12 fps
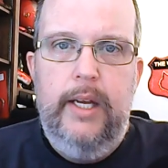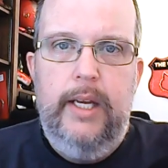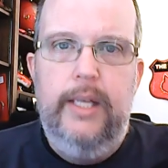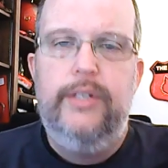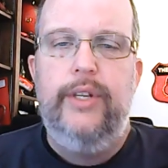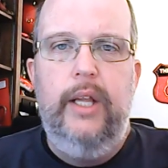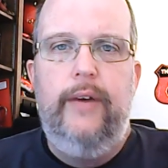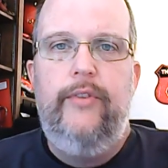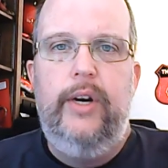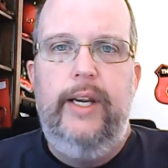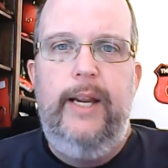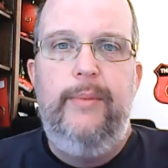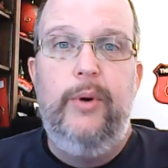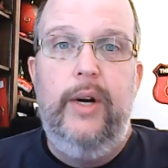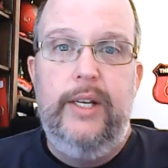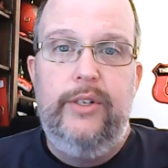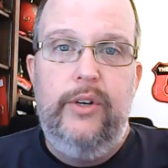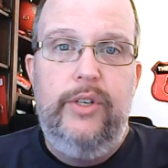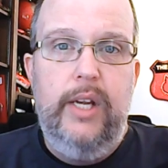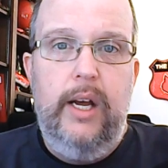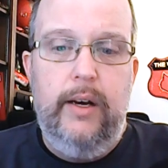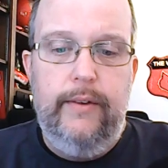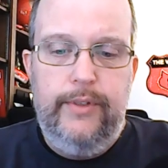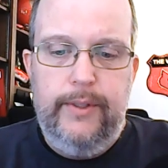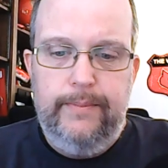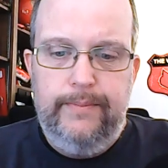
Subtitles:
is to love our neighbor as ourselves.